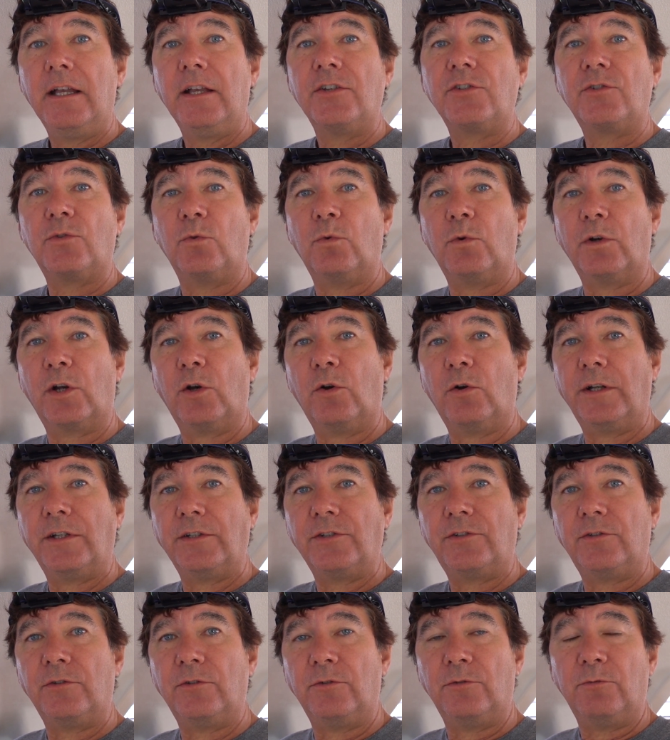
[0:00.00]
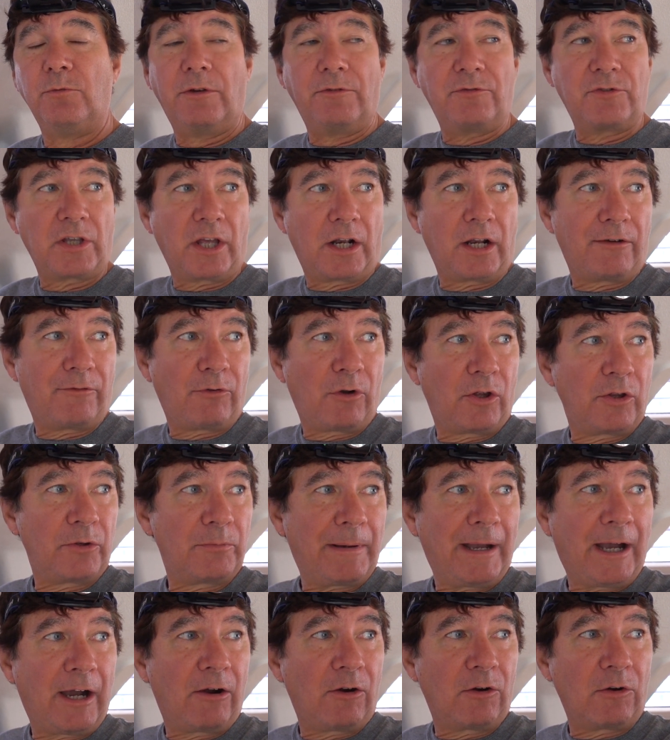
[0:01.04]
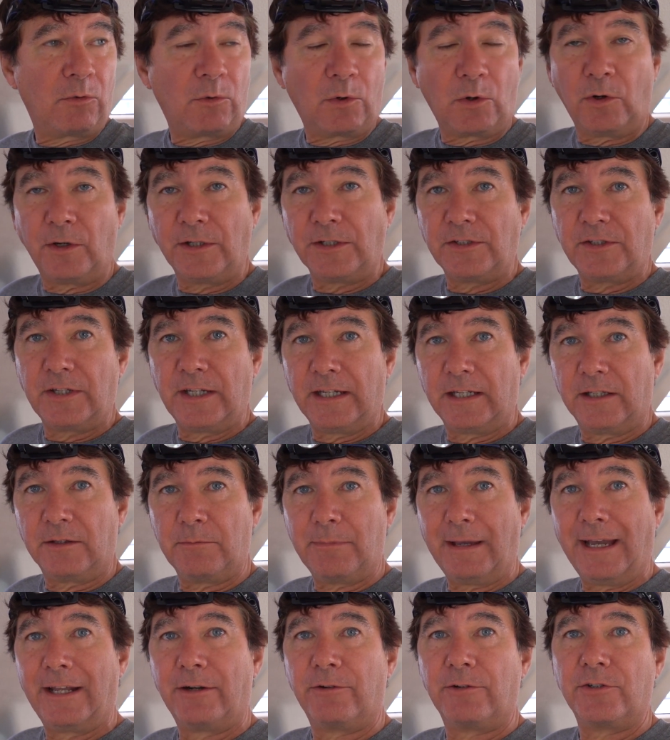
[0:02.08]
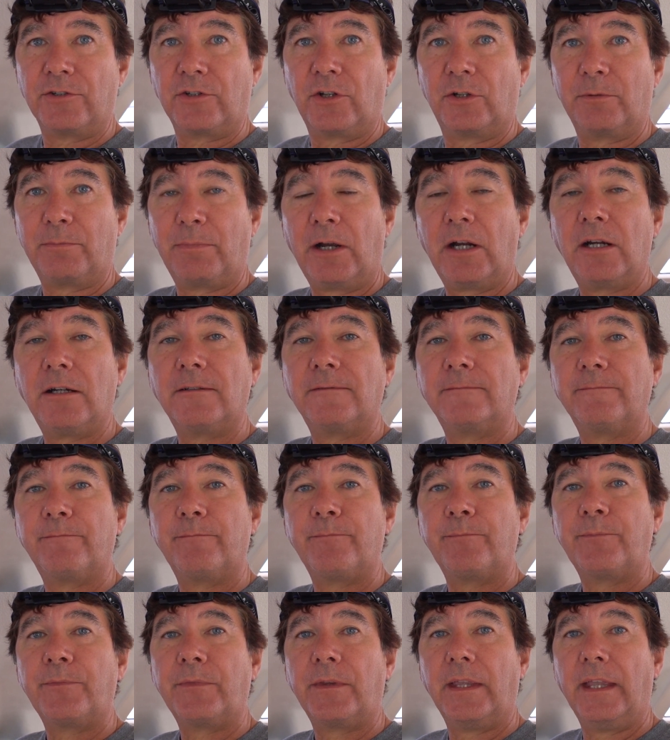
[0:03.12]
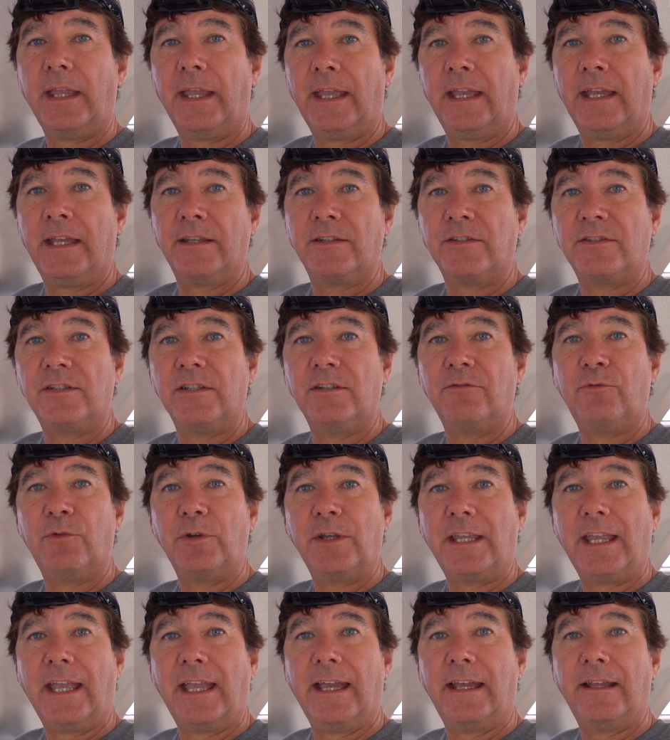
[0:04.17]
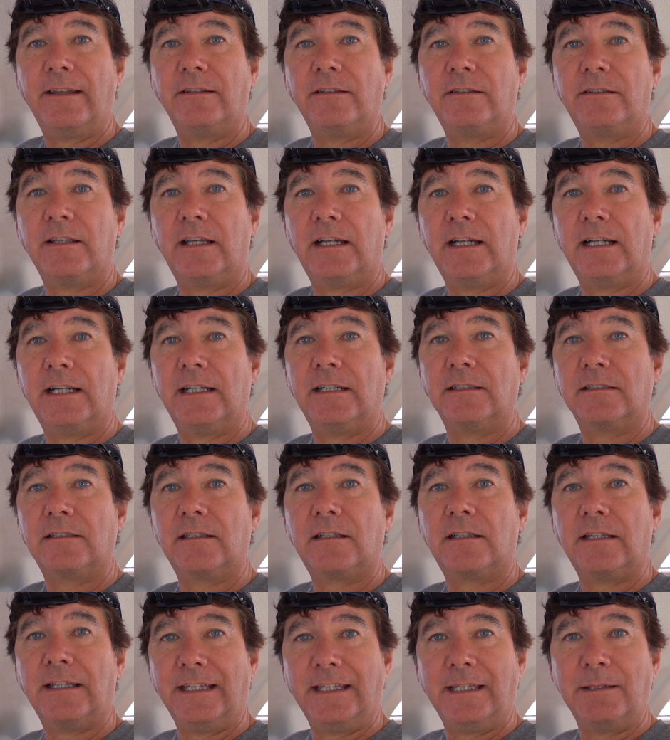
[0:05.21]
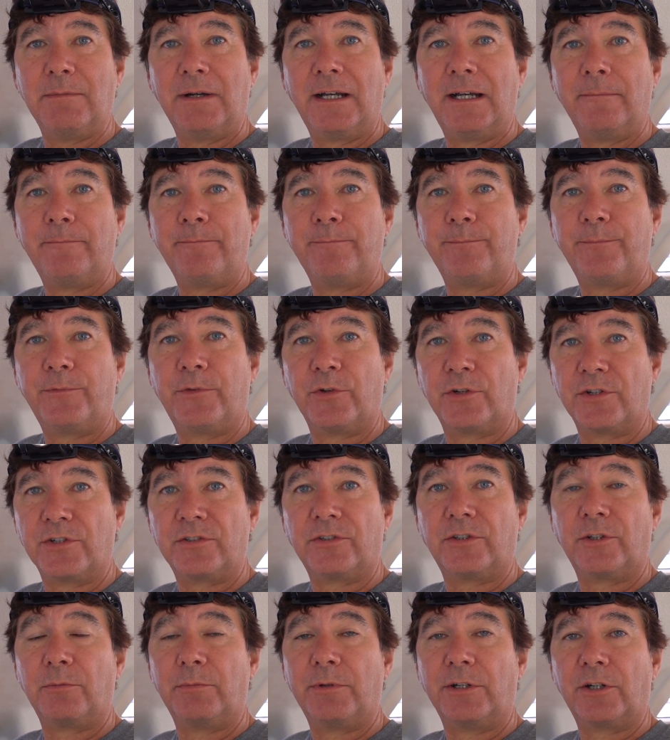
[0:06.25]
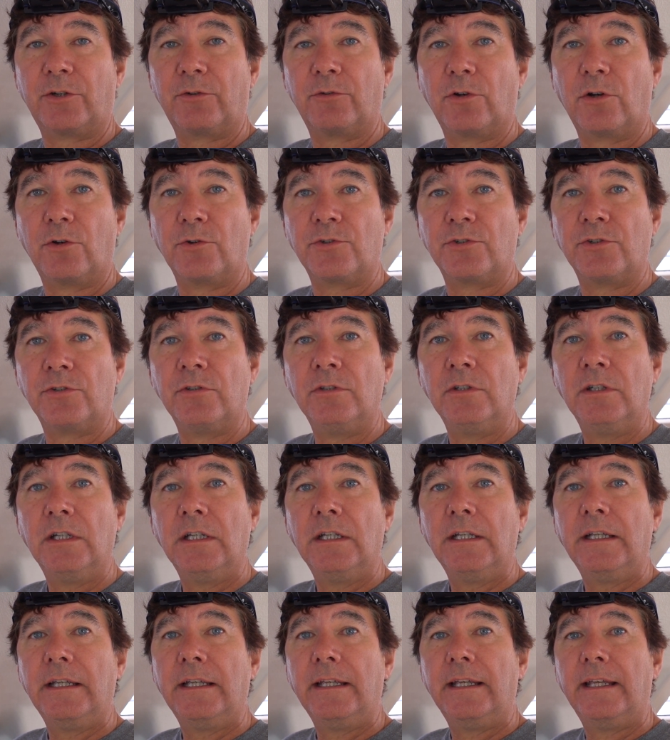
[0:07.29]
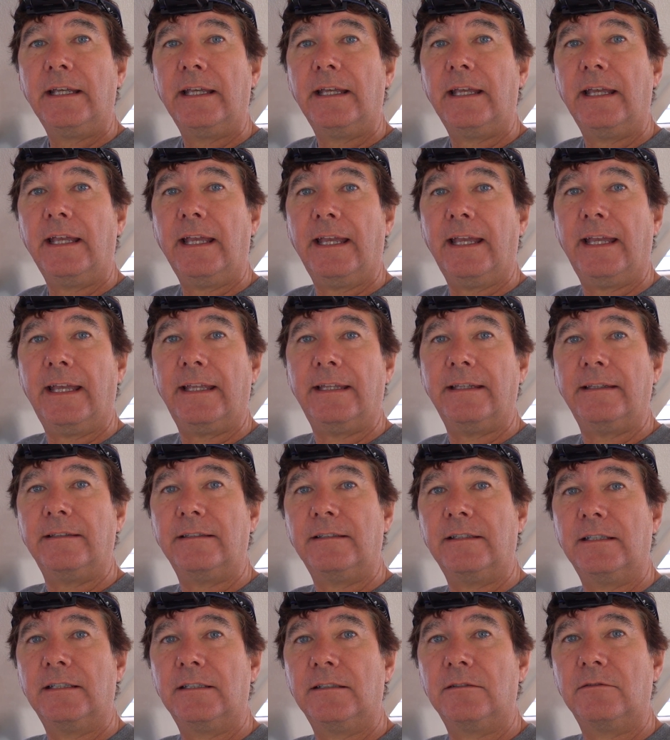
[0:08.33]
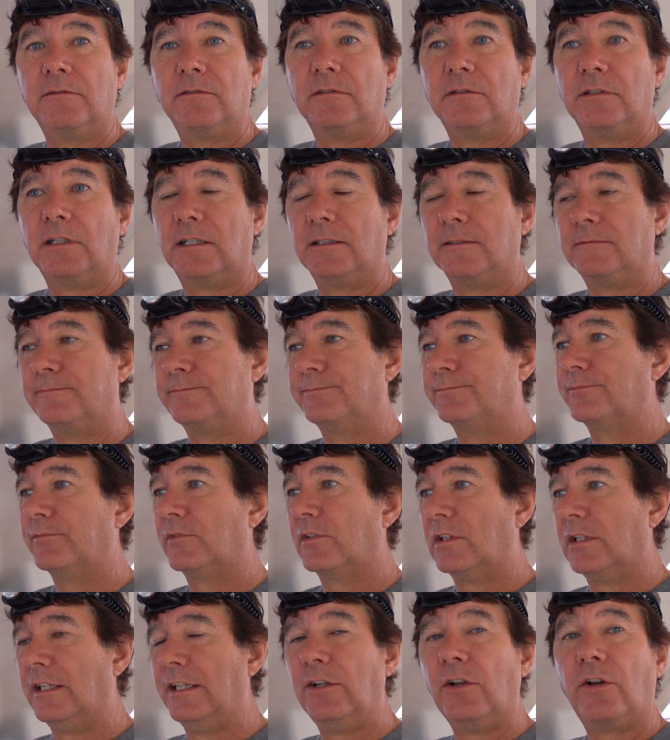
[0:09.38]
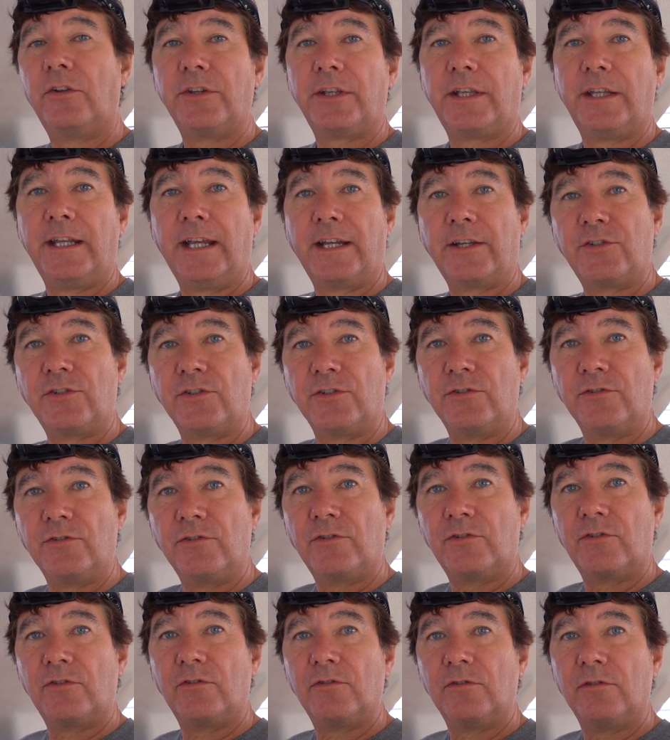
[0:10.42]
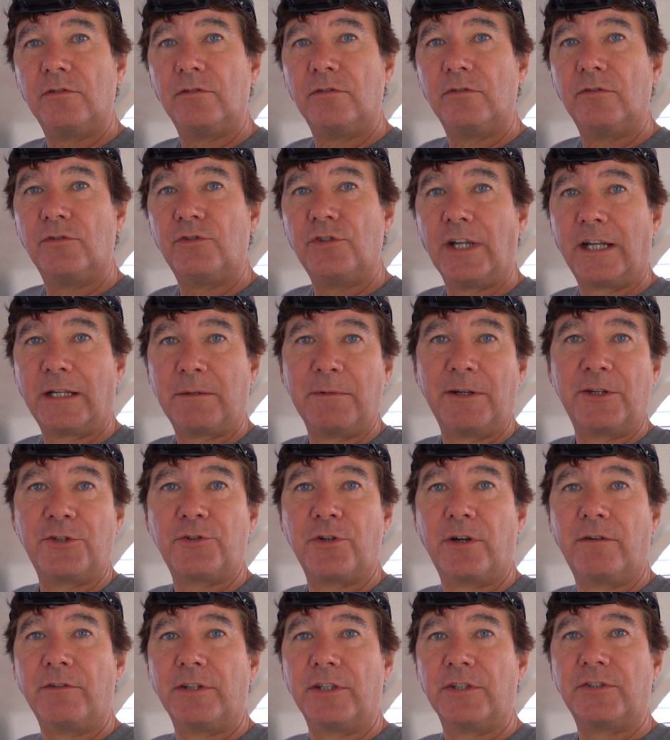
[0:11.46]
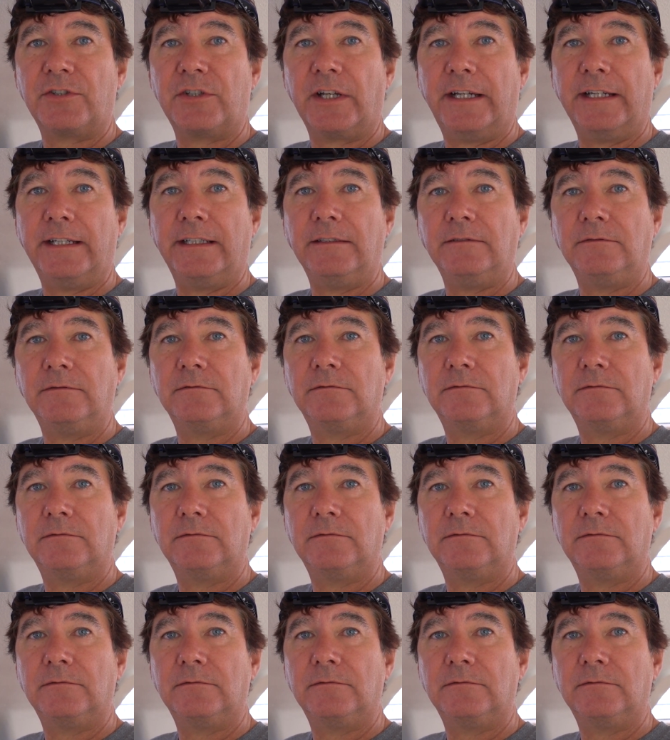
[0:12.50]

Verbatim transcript: So we're going to, we've shut off all the power, we're going to take the batteries all apart and see if we can't uh, clean them up. There is a little bit of corrosion and uh, clean all the connections, check to make sure everything's tight,